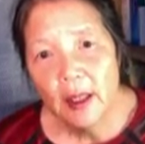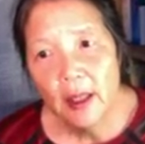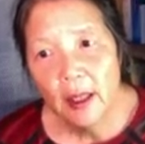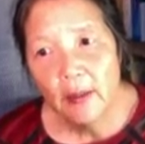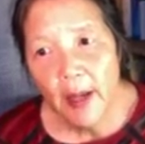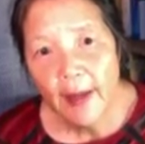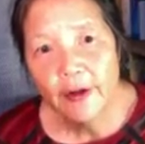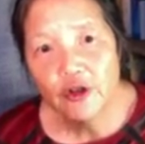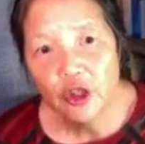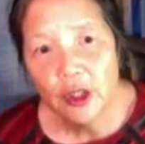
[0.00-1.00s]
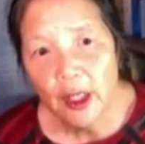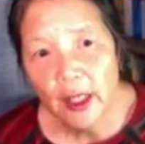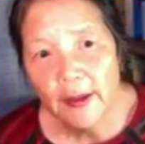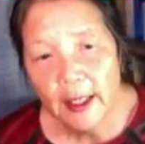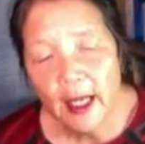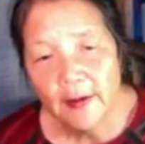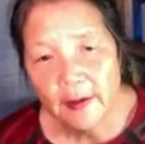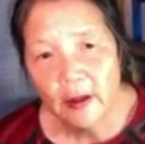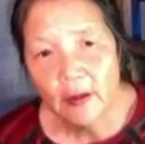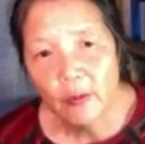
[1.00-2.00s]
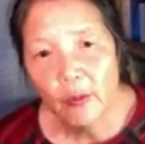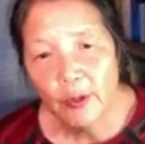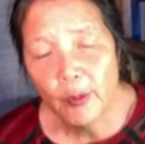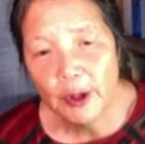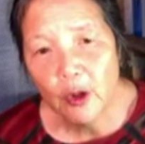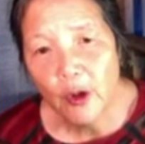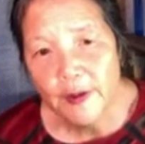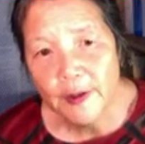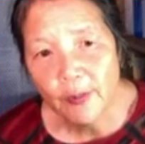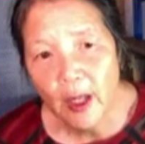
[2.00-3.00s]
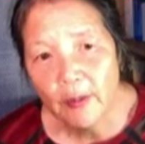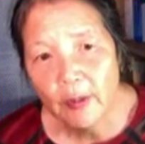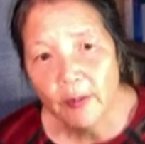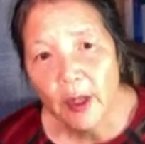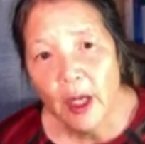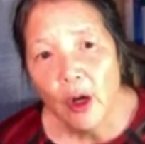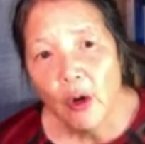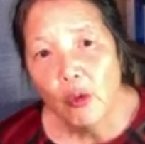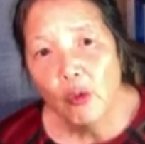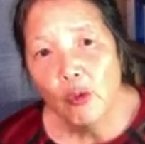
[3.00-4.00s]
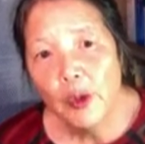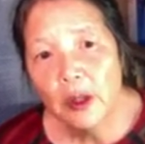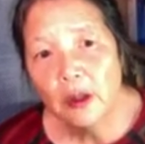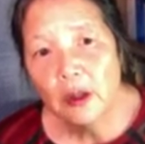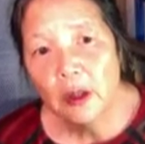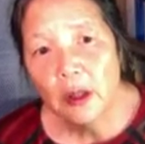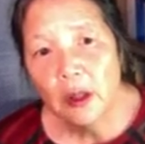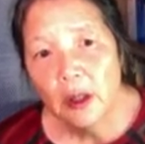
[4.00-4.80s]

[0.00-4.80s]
pathogen as what caused the problem, will